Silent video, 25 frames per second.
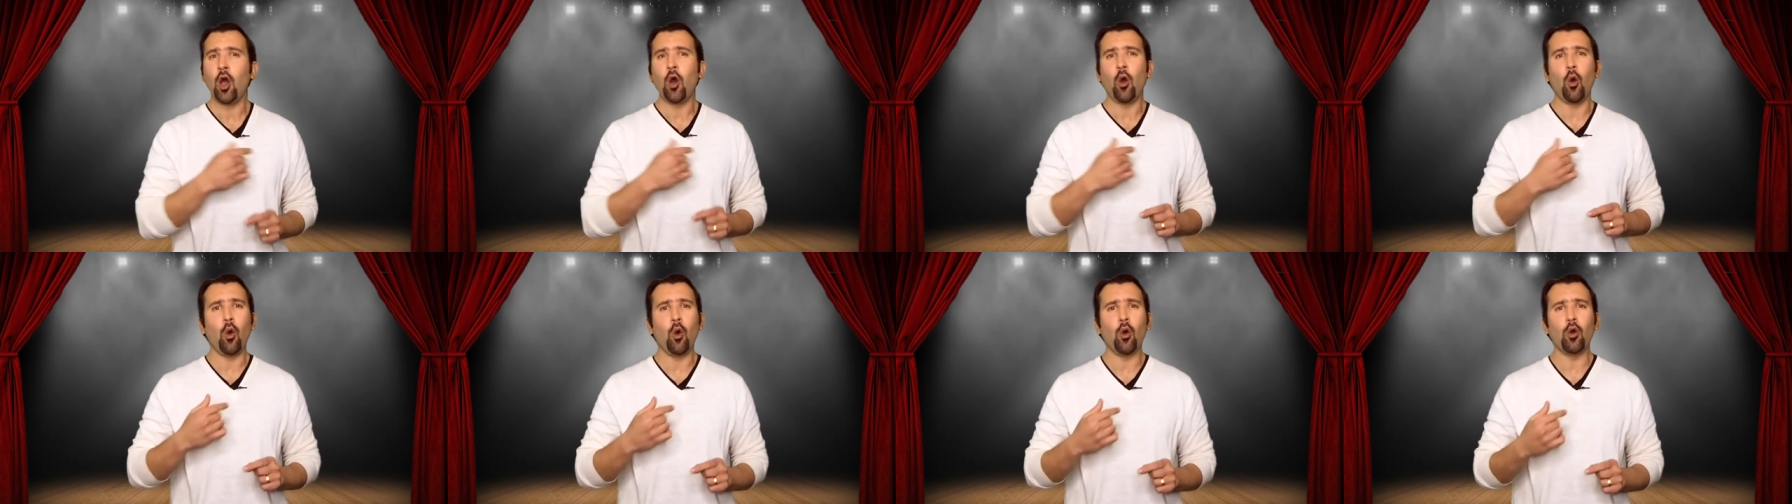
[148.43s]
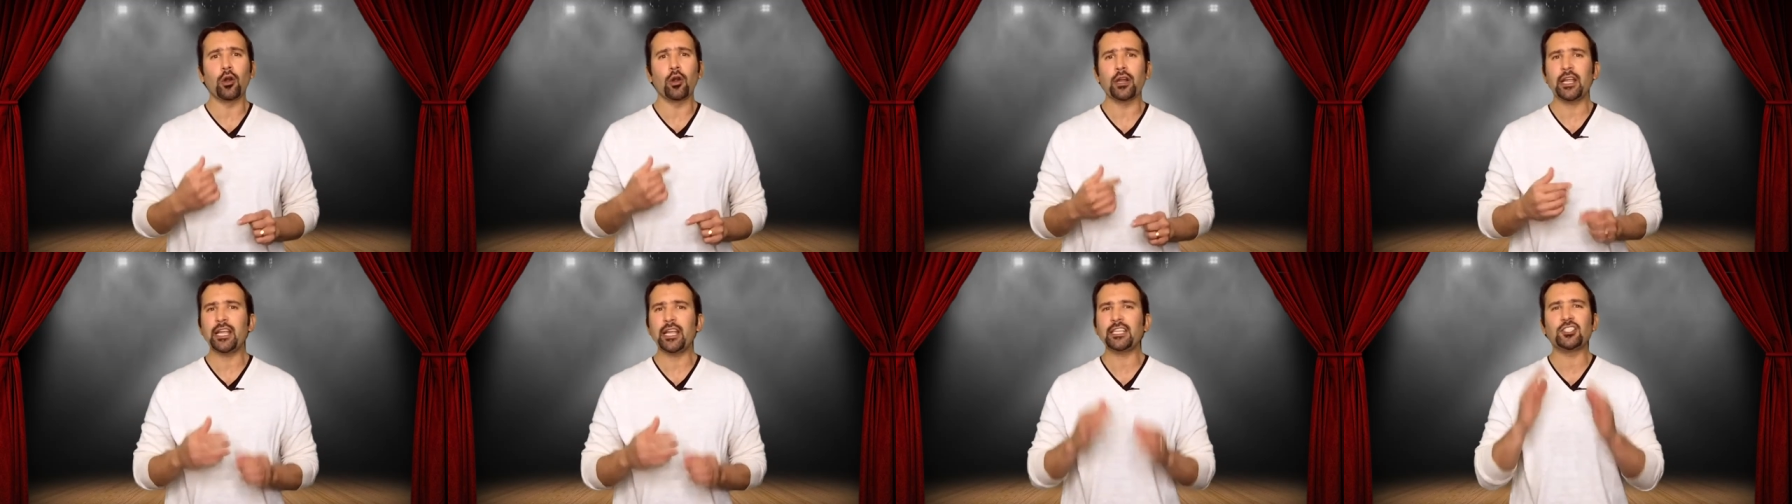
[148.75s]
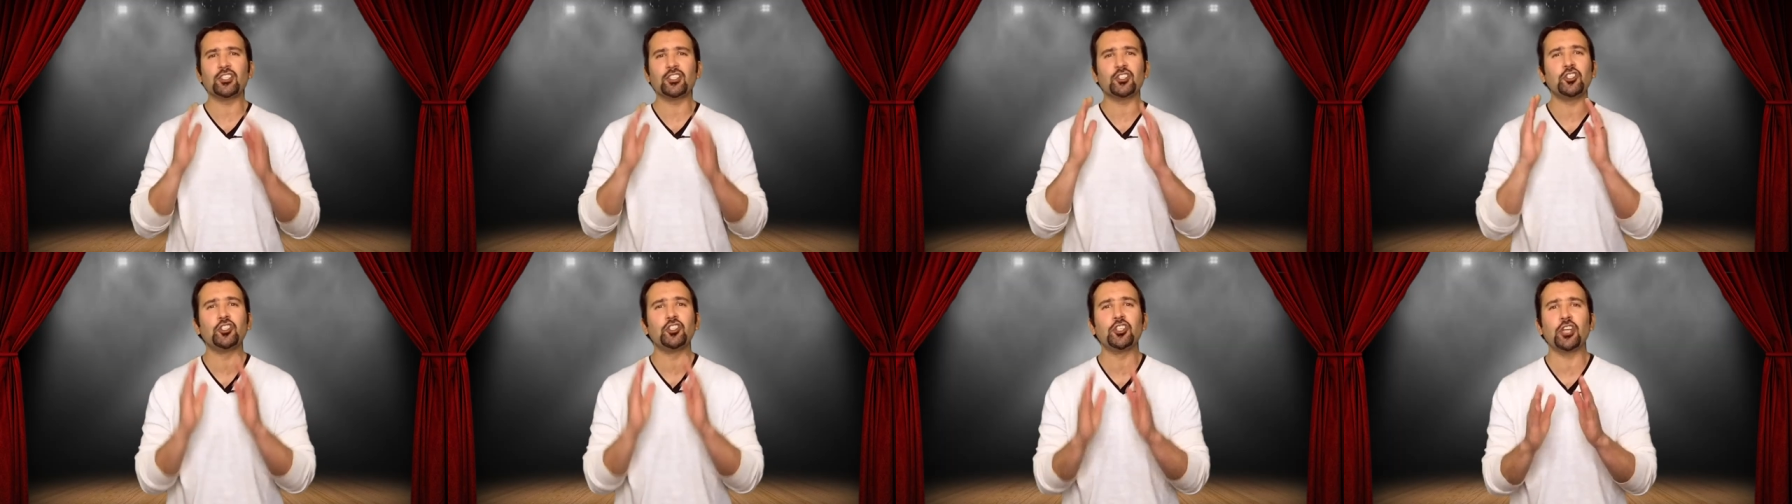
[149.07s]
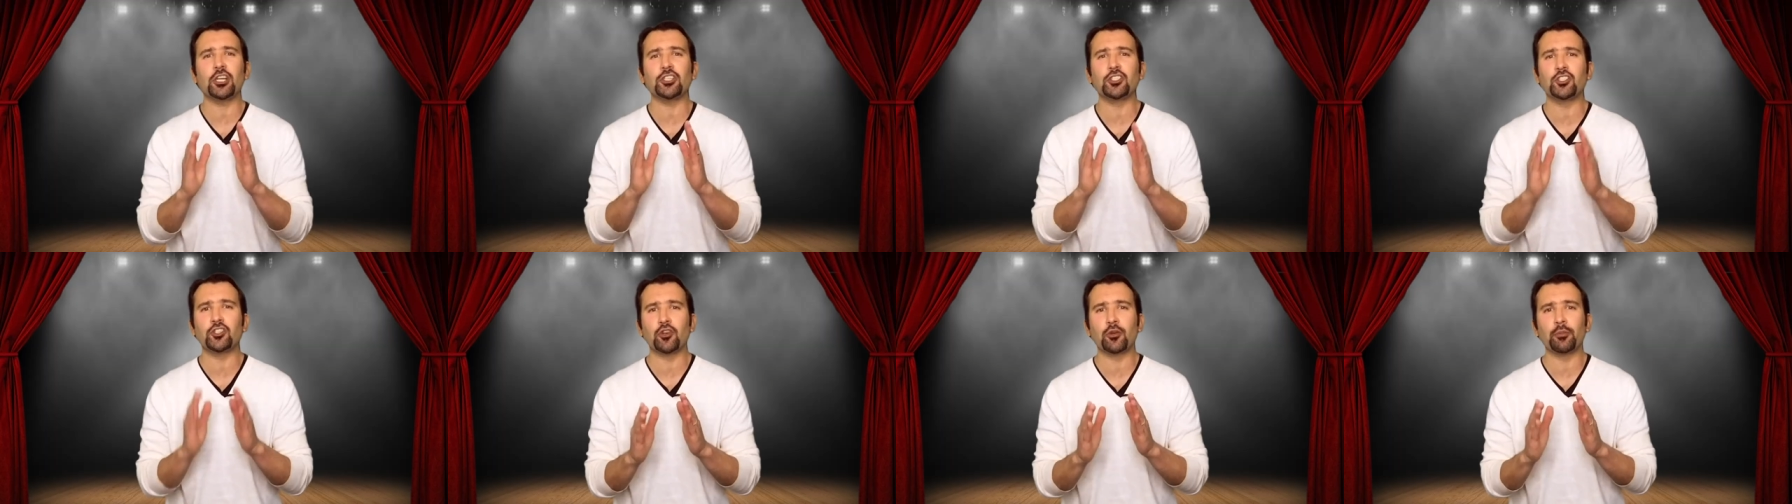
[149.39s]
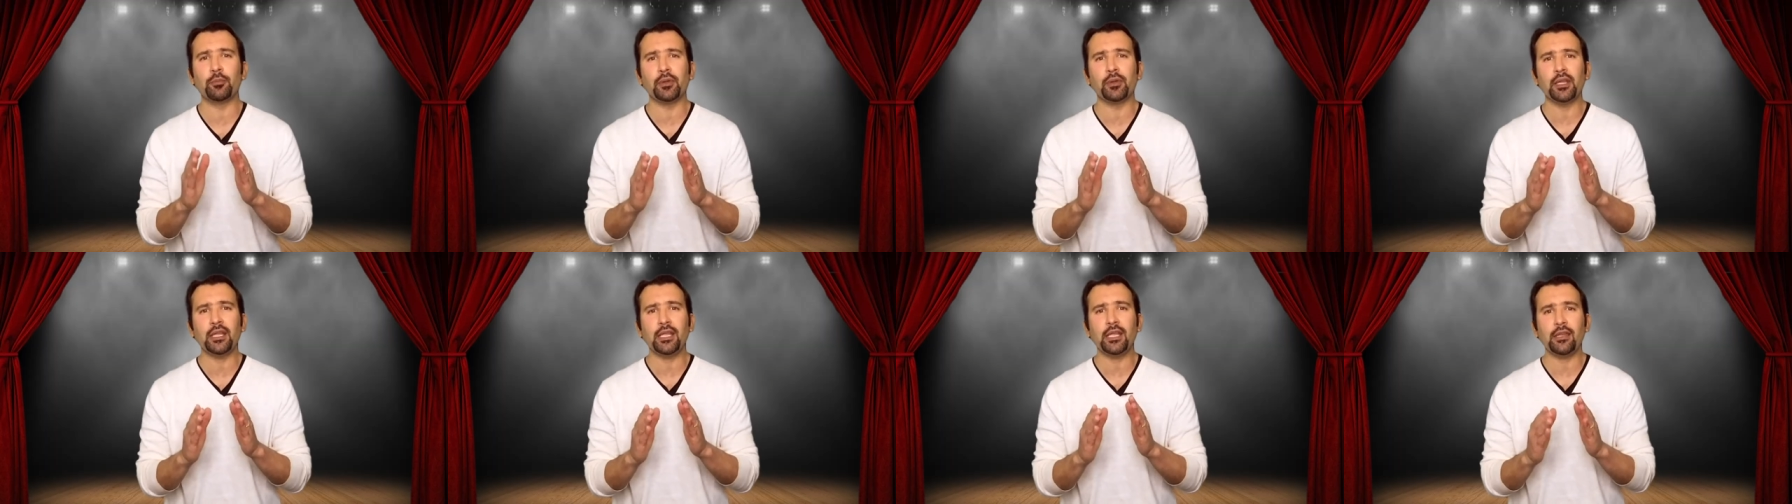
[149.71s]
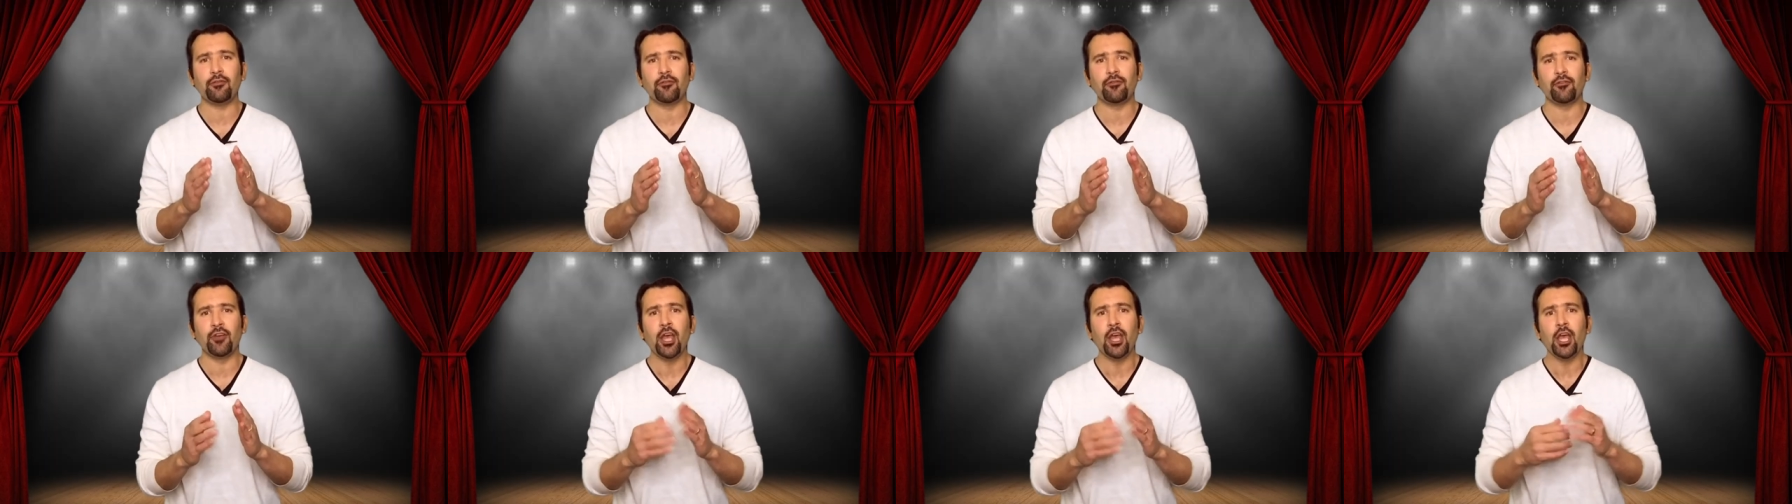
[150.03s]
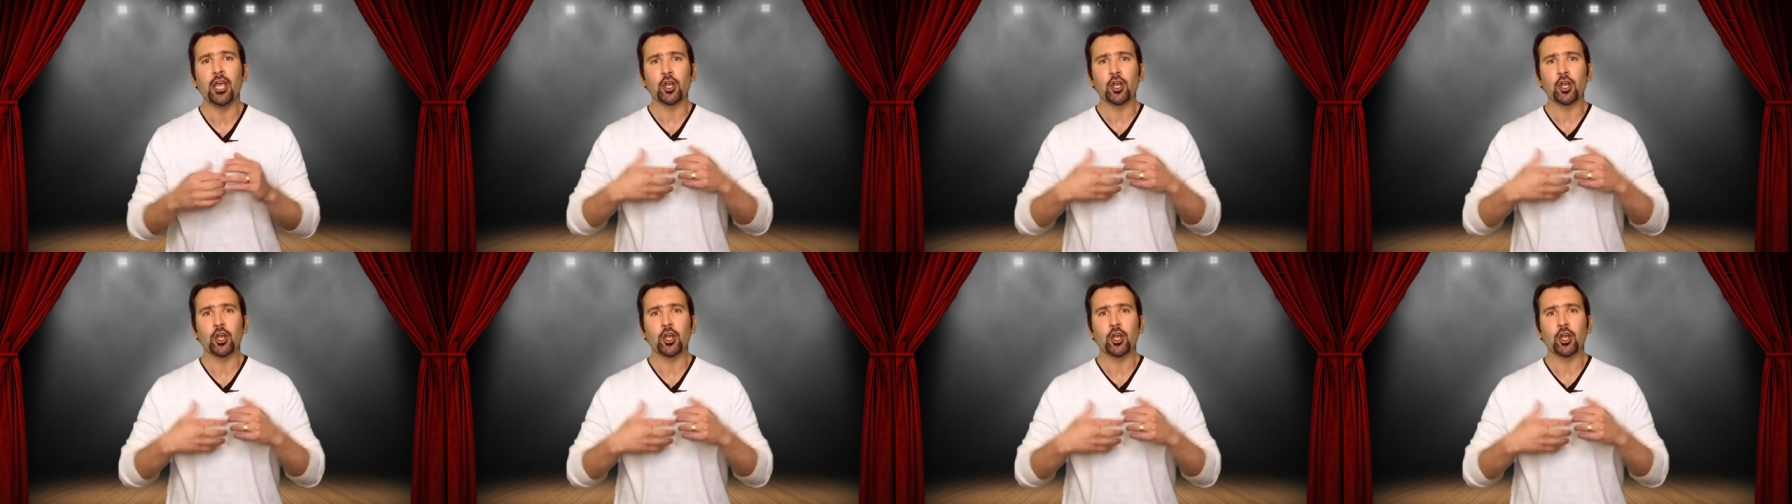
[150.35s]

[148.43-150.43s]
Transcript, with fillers: or it's just your belief.